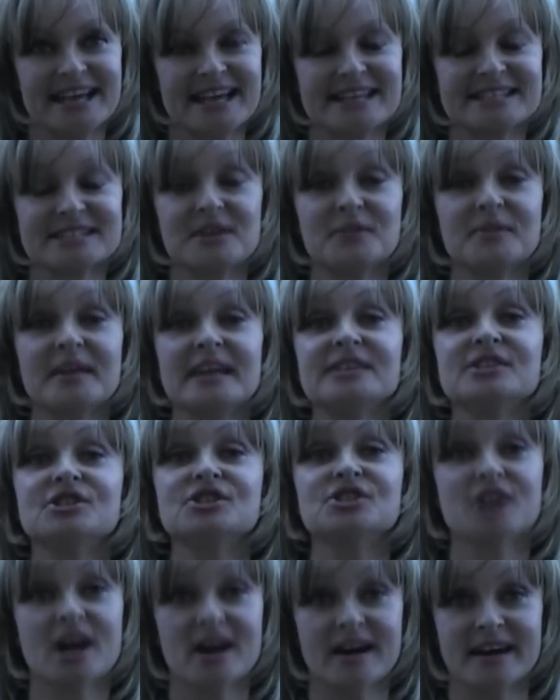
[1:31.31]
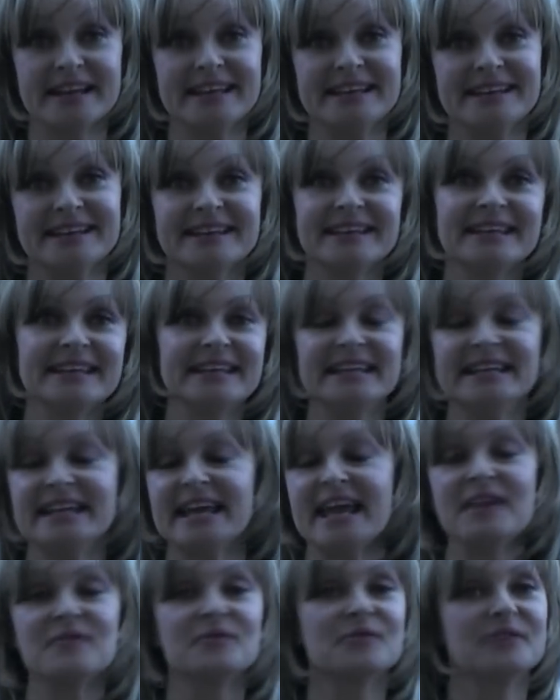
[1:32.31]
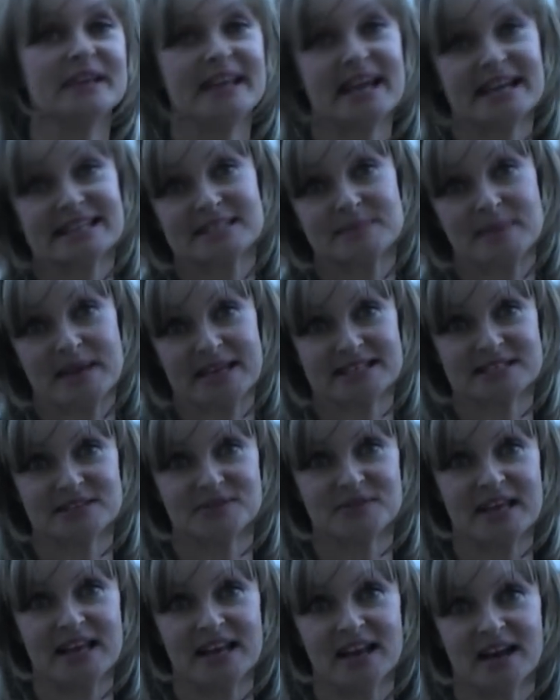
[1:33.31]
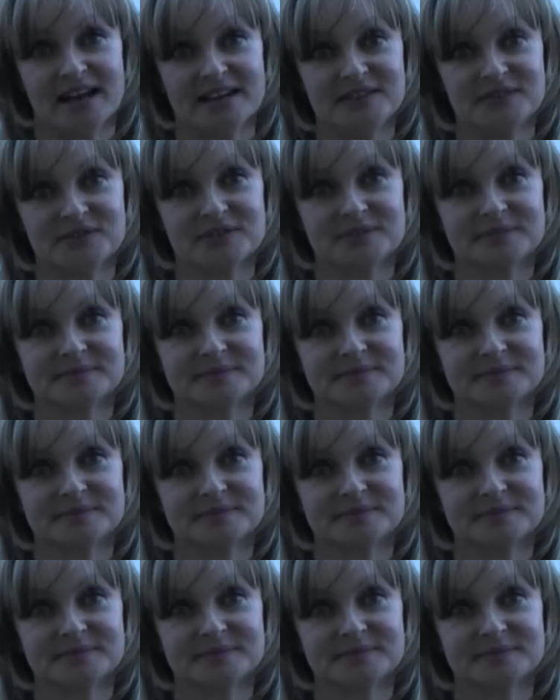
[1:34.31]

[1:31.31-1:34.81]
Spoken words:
so they shine in every aspect of their life.